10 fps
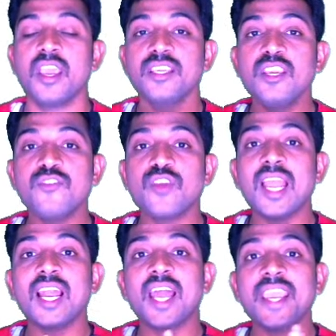If a
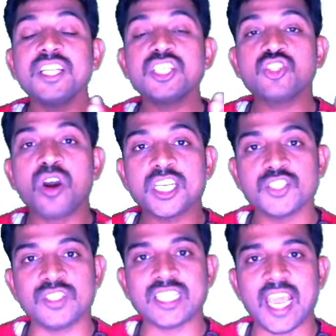line starts
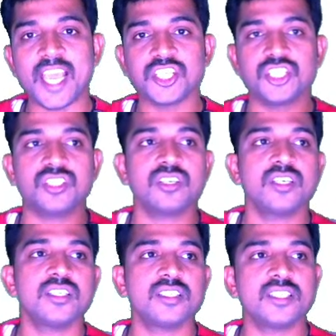with hash,
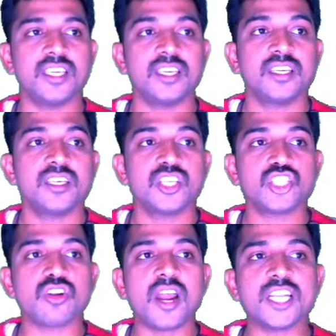
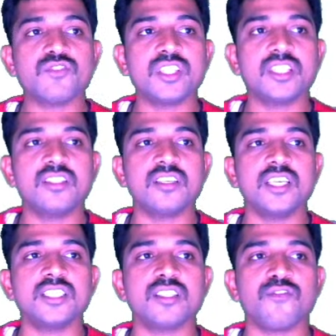starts with
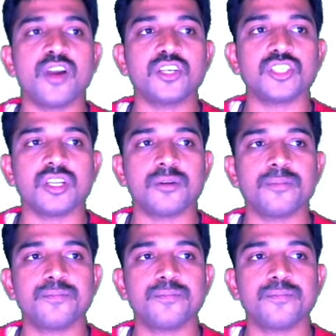is the function.